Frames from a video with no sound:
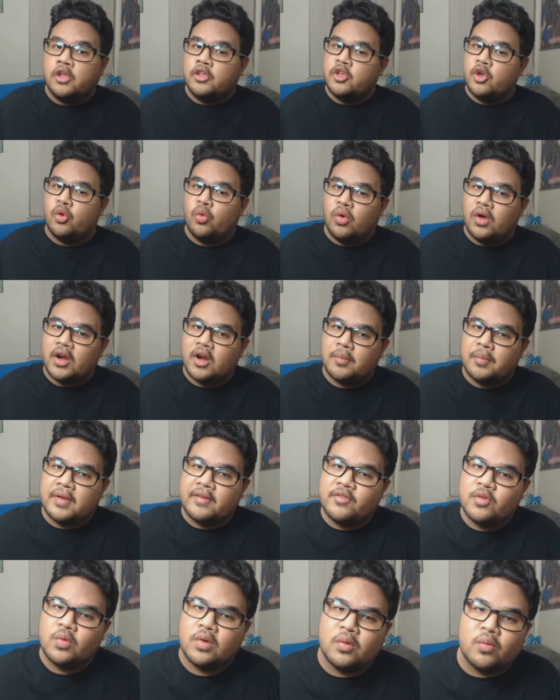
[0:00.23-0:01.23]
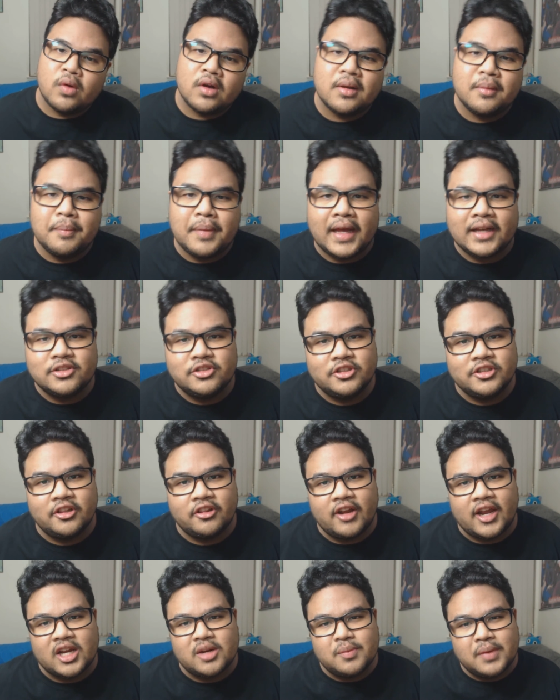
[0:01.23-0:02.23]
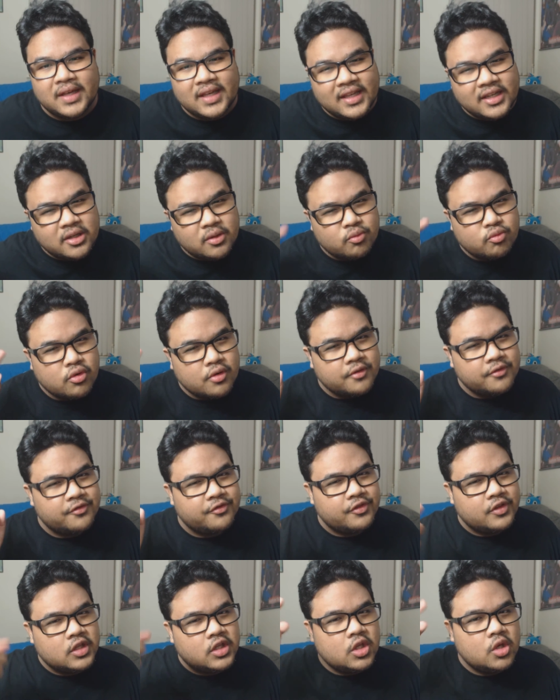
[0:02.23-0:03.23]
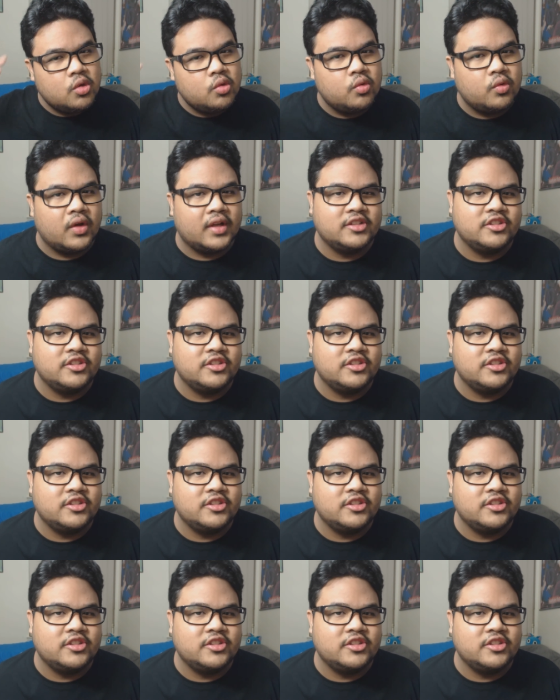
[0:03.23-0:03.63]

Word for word: Yo, what up everyone? Welcome back to another Anime Kingdom review.